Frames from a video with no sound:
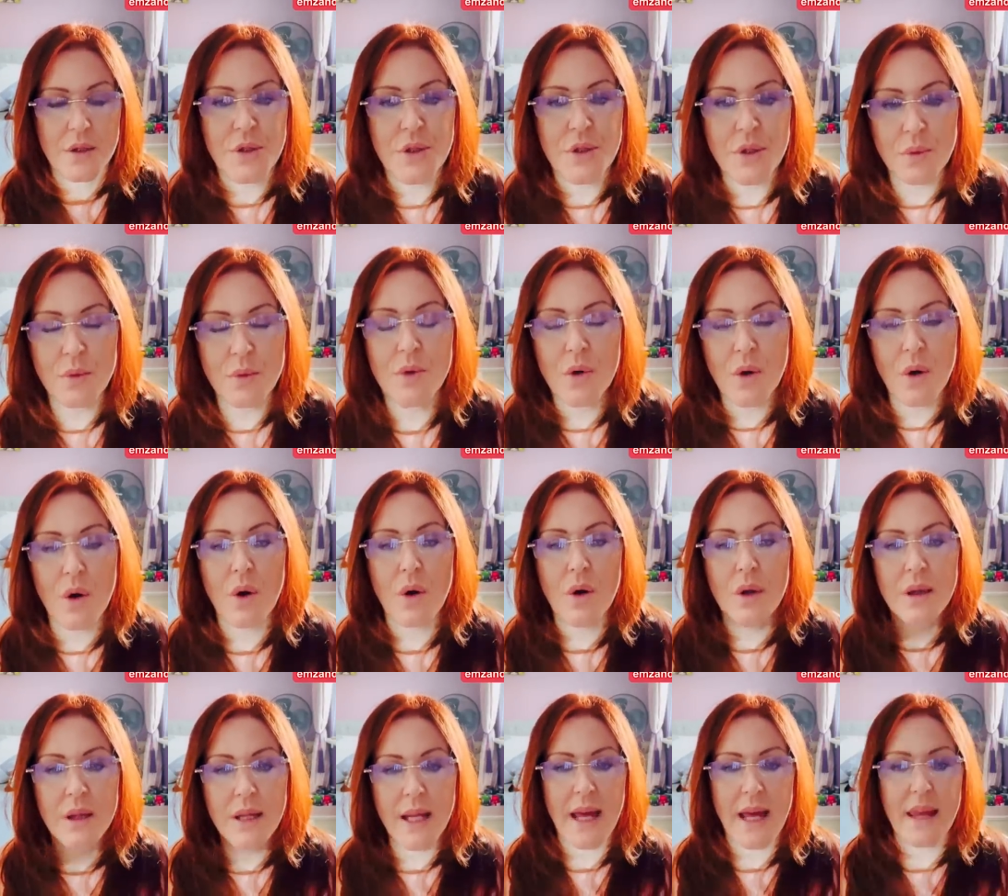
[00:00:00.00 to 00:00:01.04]
Do
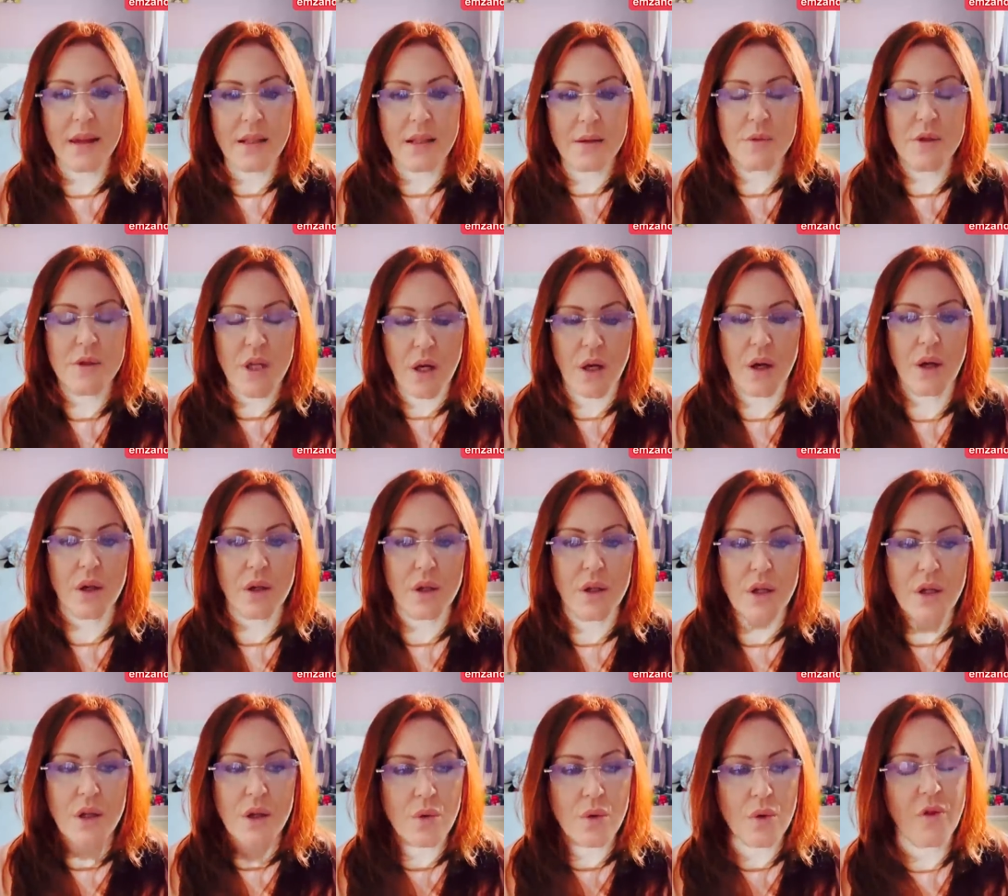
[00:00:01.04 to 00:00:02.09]
not let them turn
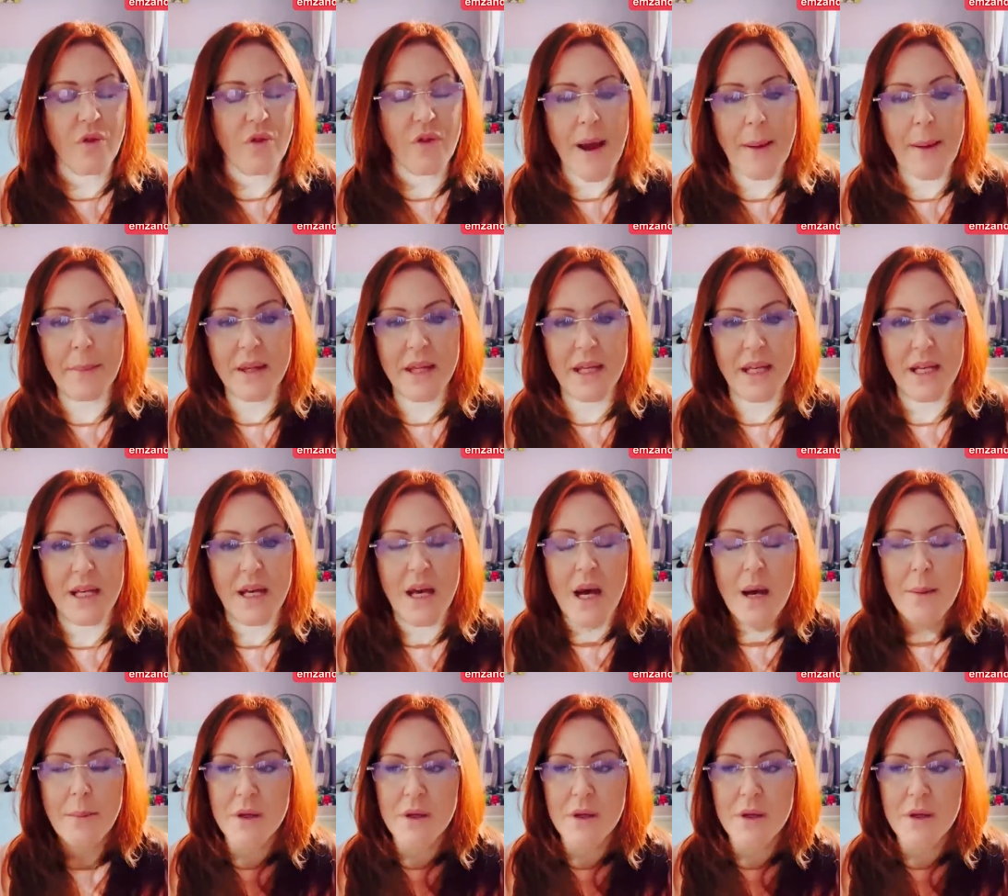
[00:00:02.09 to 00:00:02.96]
your family,